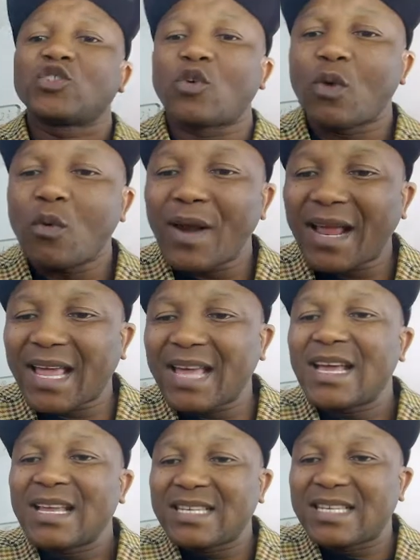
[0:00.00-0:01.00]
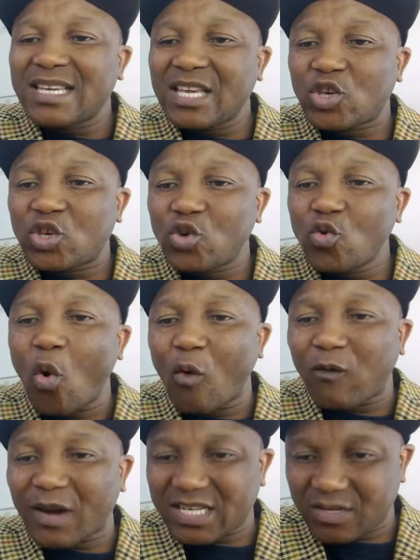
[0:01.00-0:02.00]
So we want to get dq
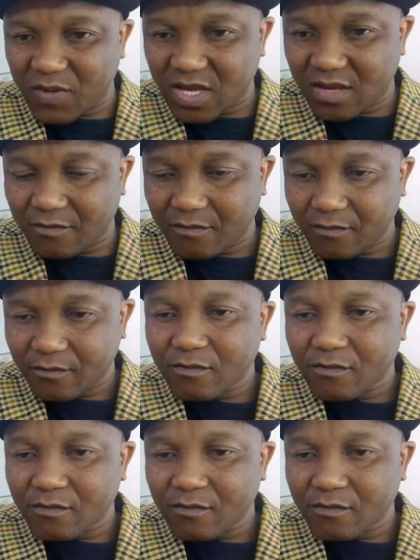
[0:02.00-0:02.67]
over dp.